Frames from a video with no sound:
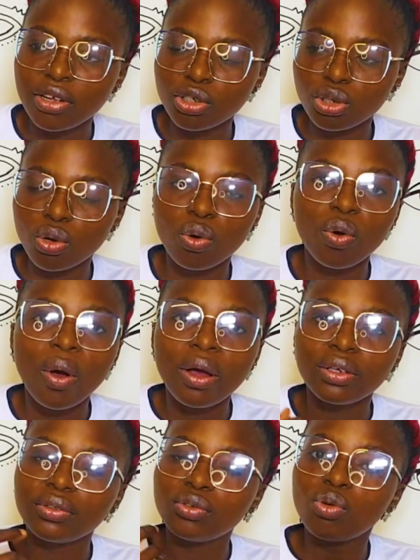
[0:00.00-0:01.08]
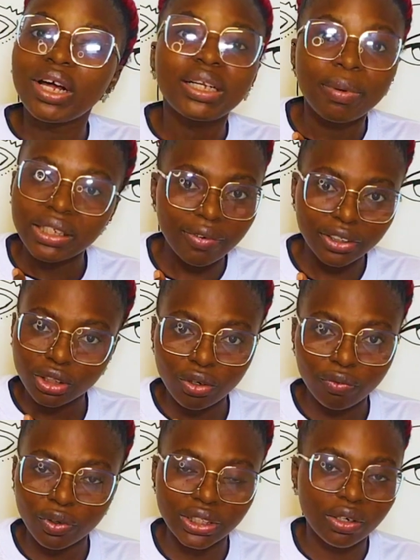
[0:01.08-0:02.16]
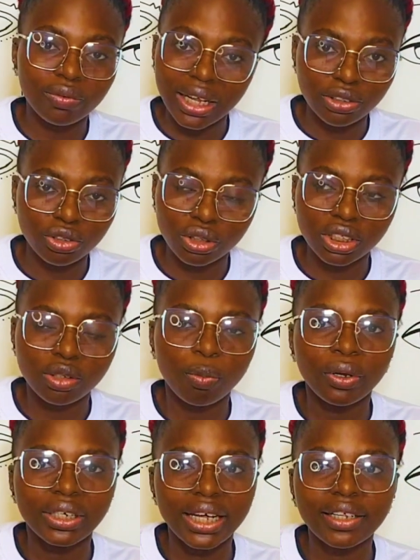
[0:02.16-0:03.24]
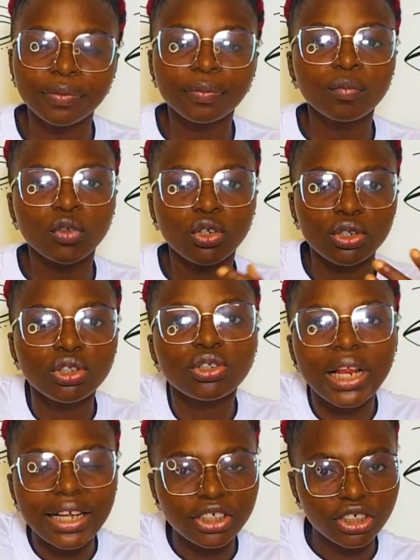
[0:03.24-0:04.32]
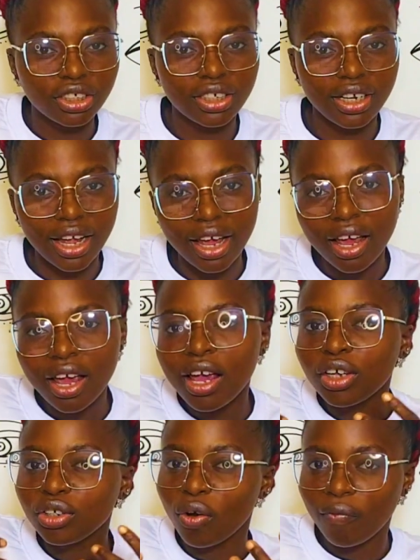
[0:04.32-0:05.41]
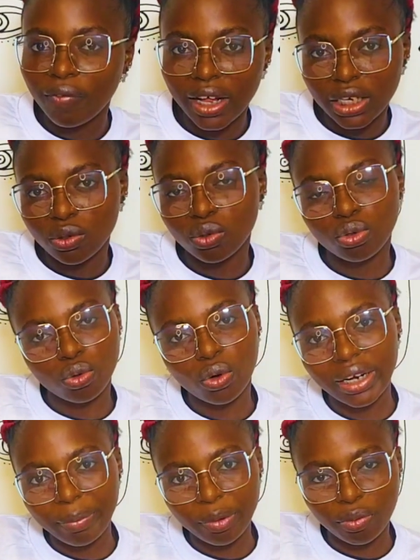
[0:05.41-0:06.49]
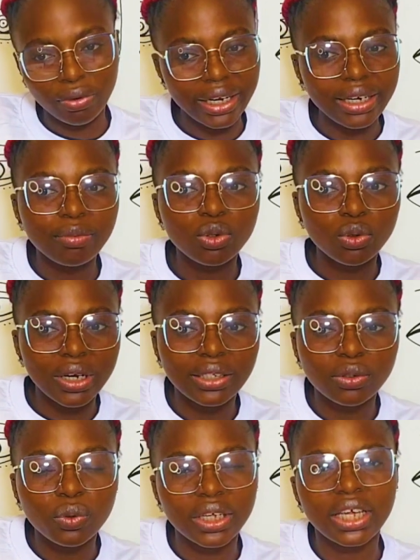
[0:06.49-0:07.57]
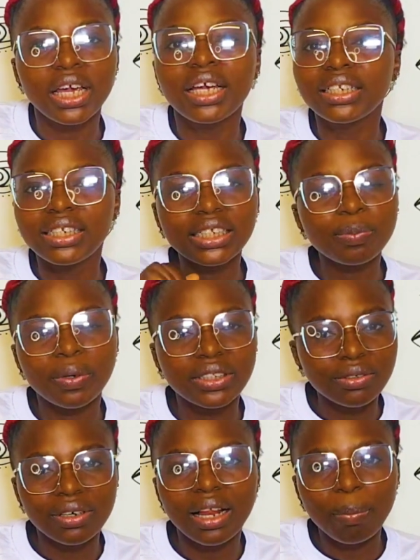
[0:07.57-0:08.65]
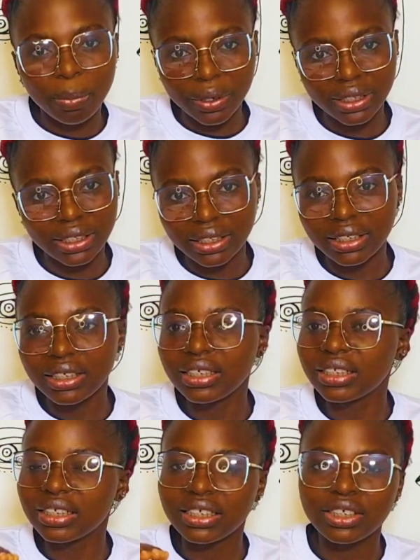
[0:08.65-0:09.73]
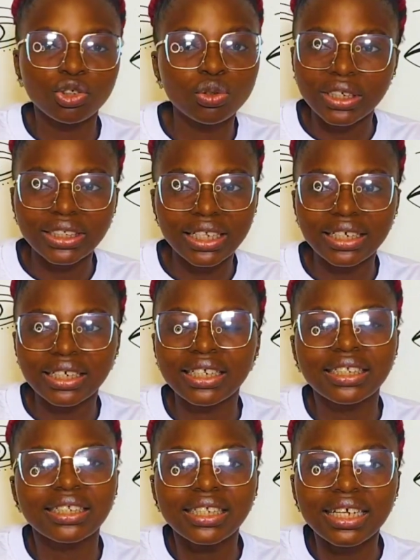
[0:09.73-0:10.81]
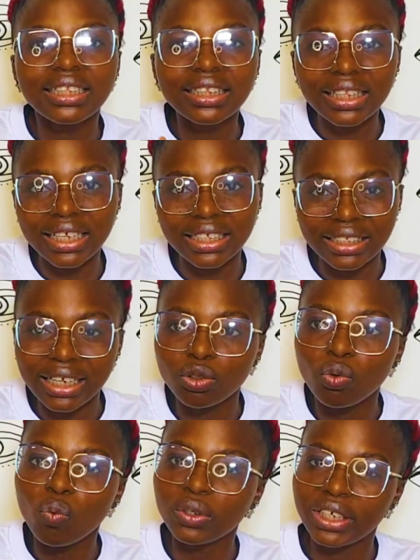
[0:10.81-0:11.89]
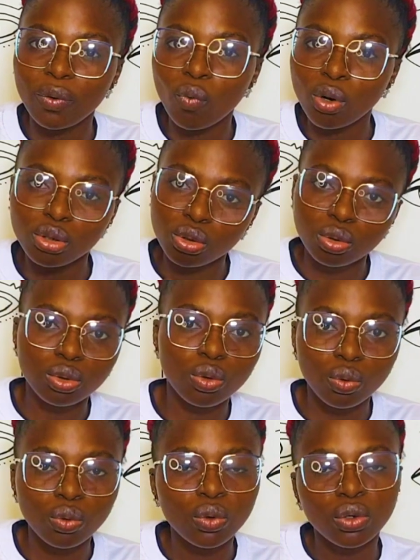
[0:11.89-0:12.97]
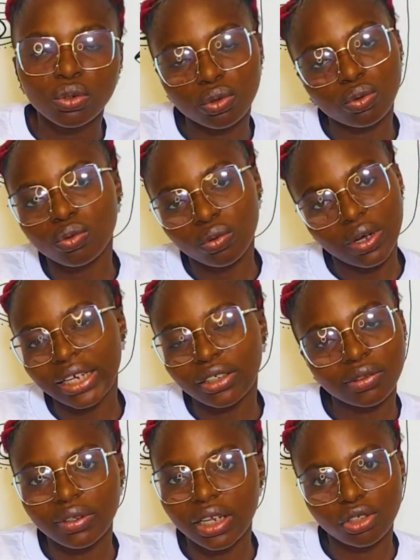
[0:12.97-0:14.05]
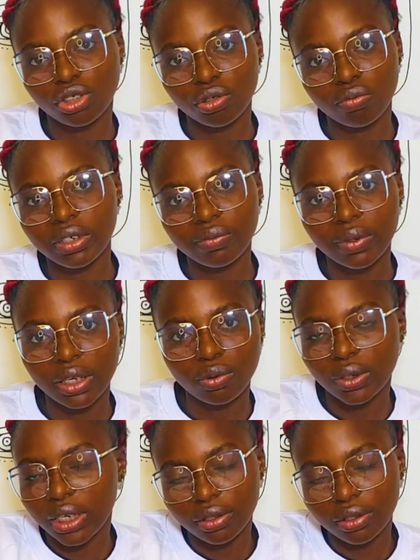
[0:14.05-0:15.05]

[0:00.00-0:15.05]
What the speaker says: So you are the best version of yourself, that's what it is. But then you need to like share your values to other people. Let them know that okay, this particular person is interested in saying things that they want to know. So I just feel like you should create value.